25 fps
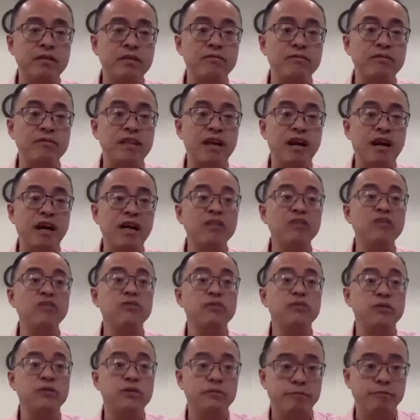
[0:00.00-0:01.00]
even
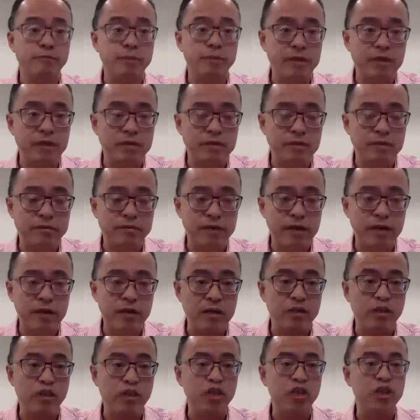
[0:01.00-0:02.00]
hundreds of billions of
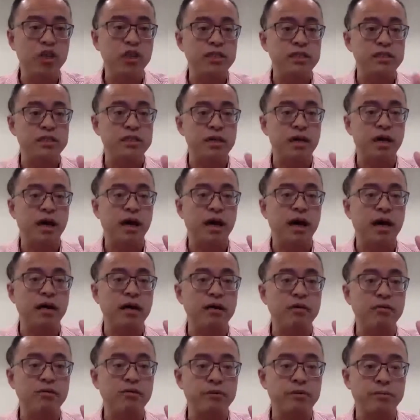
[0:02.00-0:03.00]
dollars just
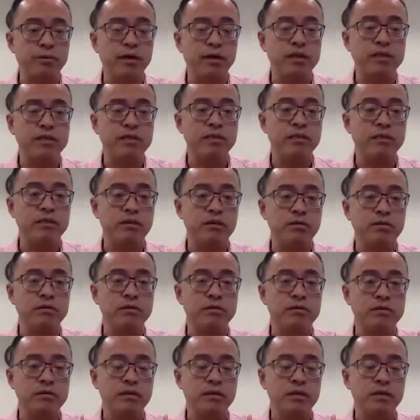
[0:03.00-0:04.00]
on replacing
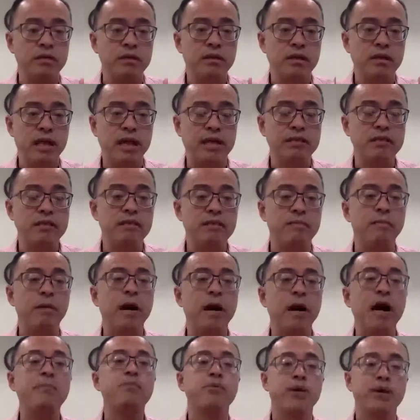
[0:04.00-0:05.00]
those lights,
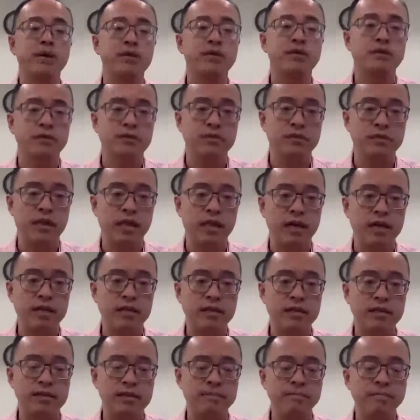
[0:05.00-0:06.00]
upgrading those
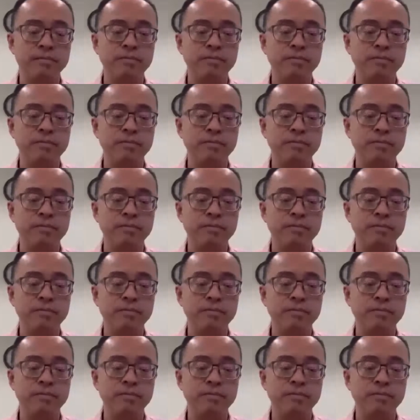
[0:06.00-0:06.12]
lights